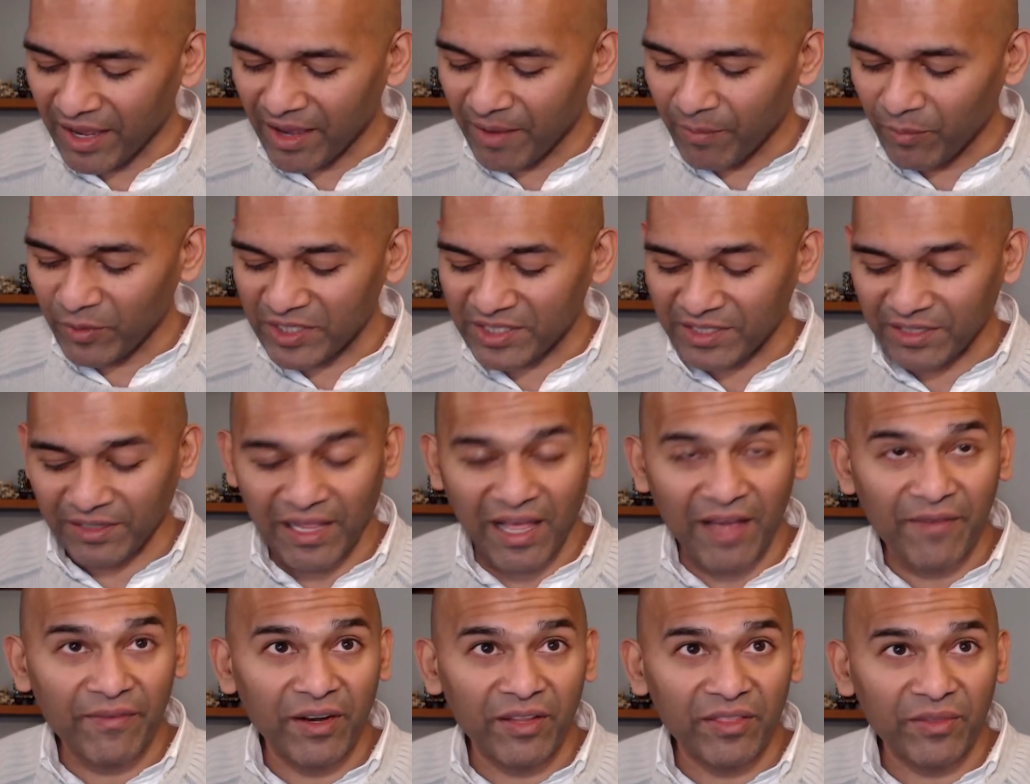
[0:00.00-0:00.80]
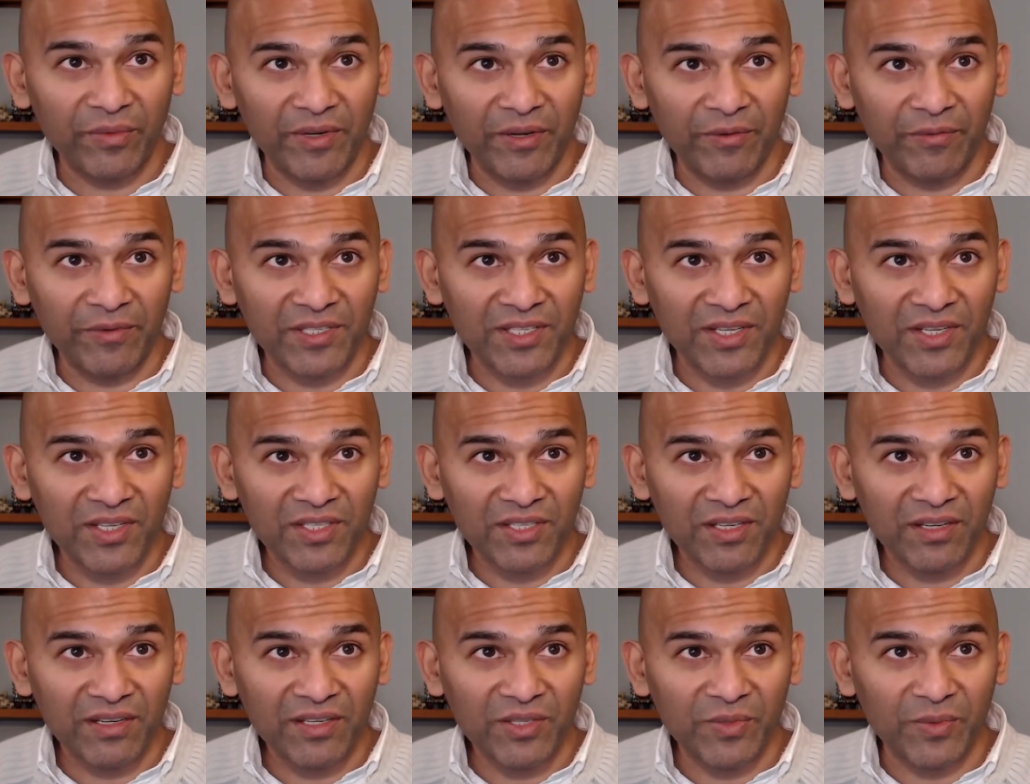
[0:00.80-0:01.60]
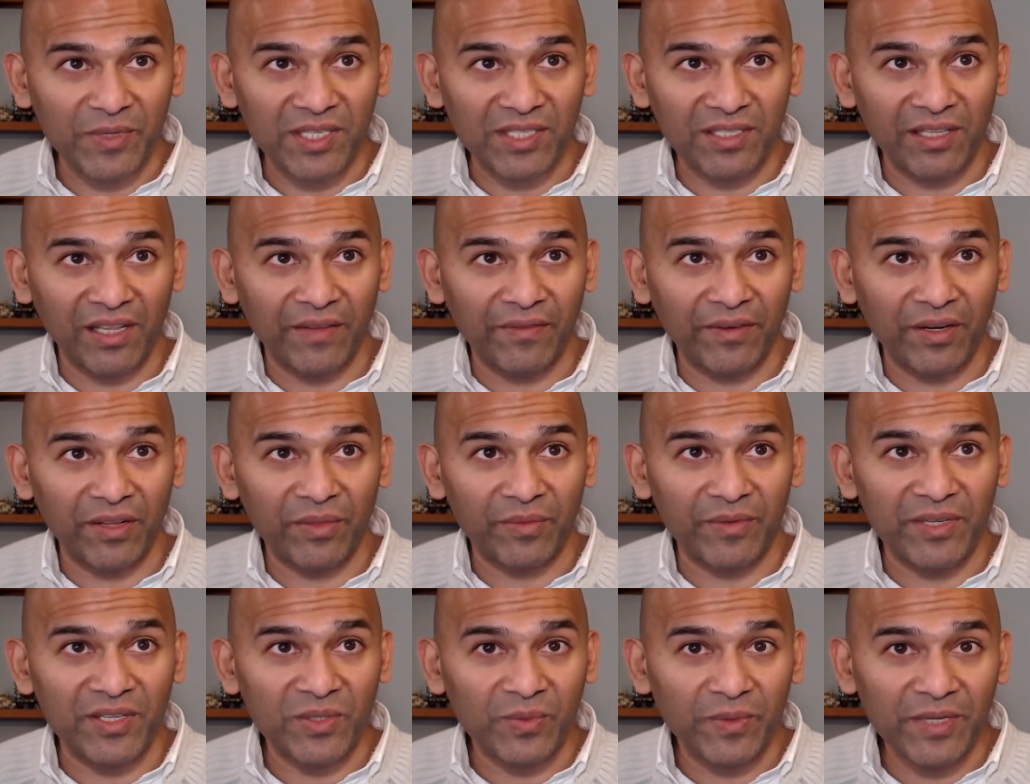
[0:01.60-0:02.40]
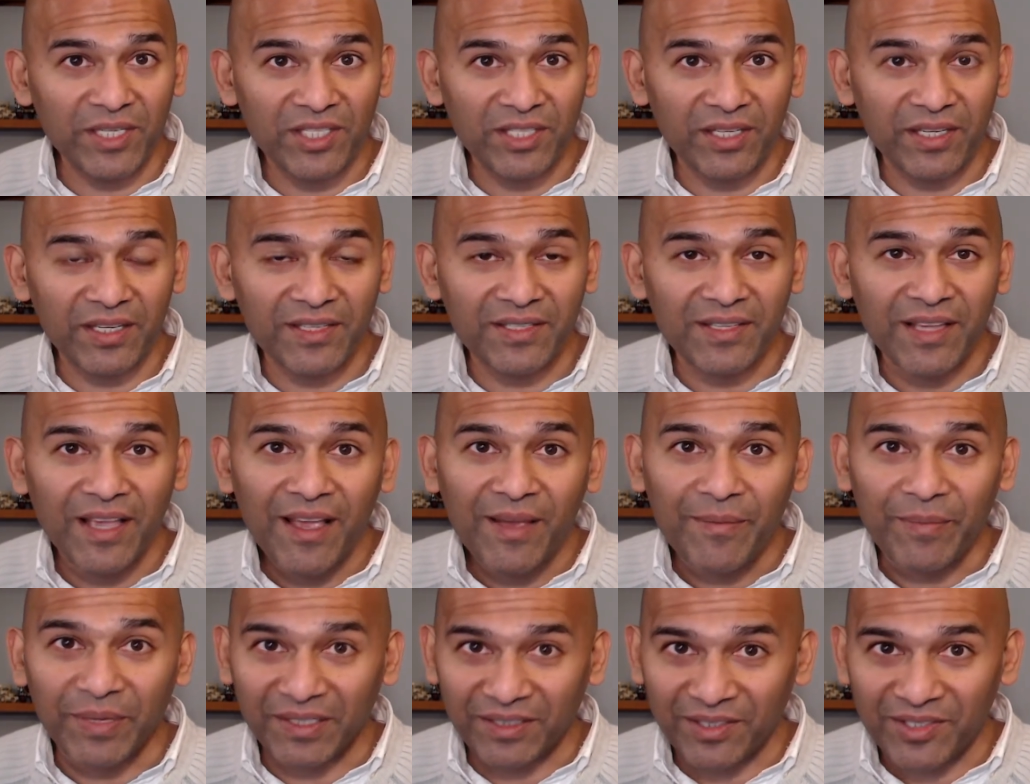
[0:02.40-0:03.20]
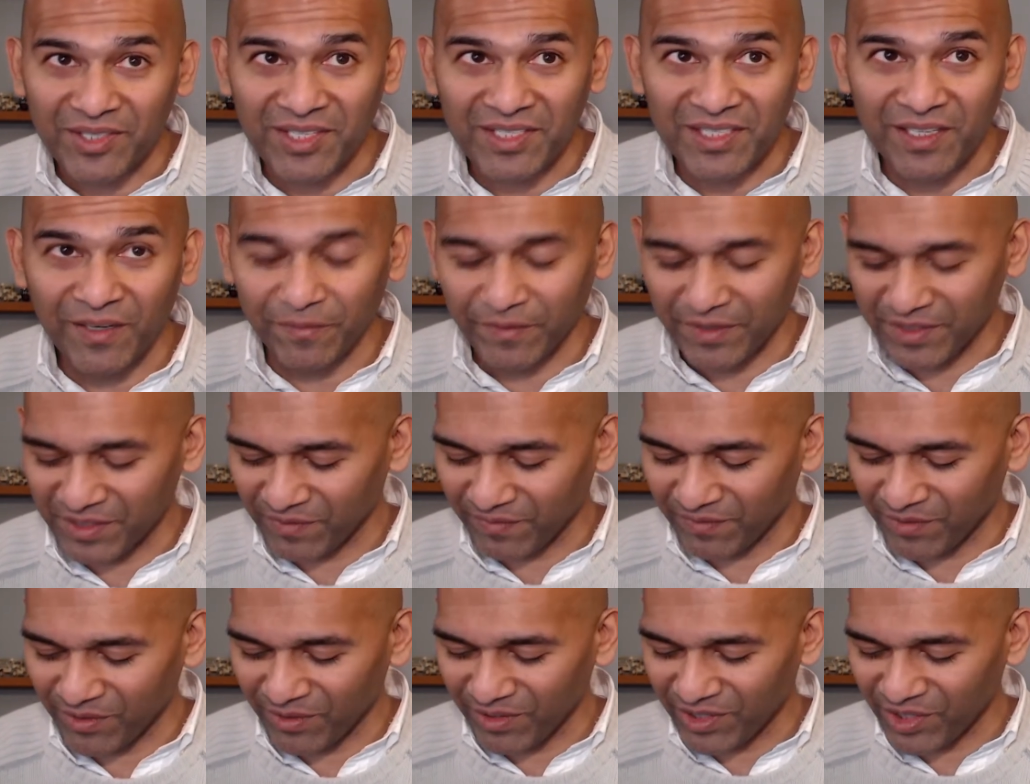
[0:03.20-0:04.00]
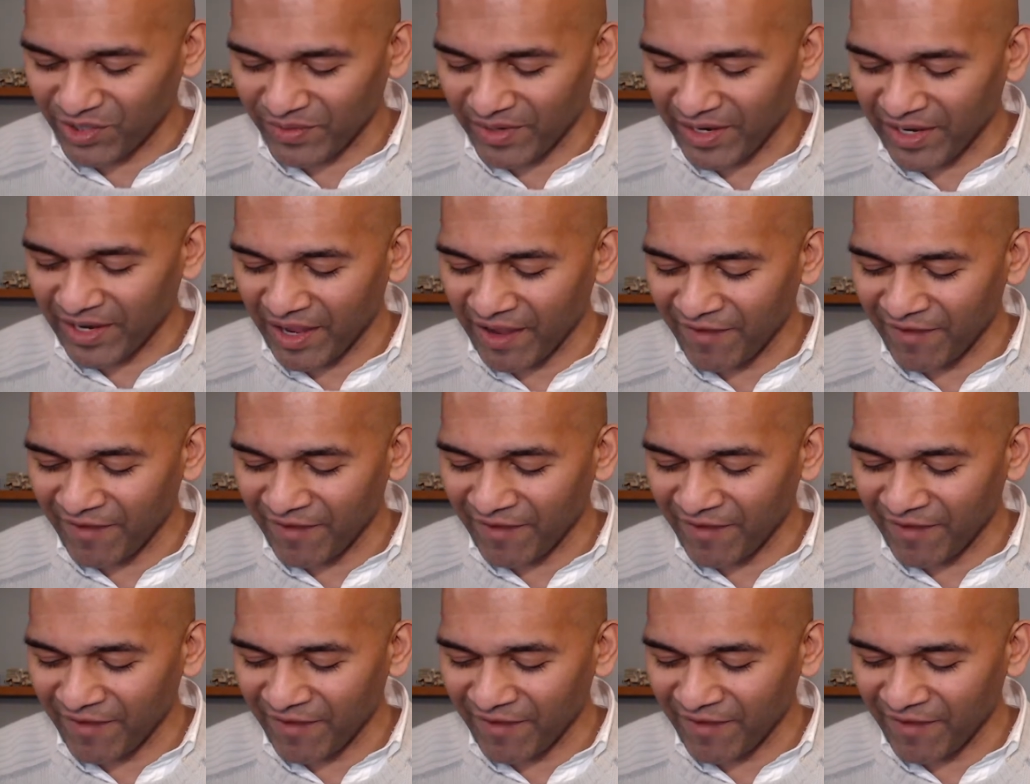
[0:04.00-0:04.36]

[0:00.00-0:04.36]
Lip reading: We still have our 3 resistors, we still have our 3 switches, but there's a difference, of course, right?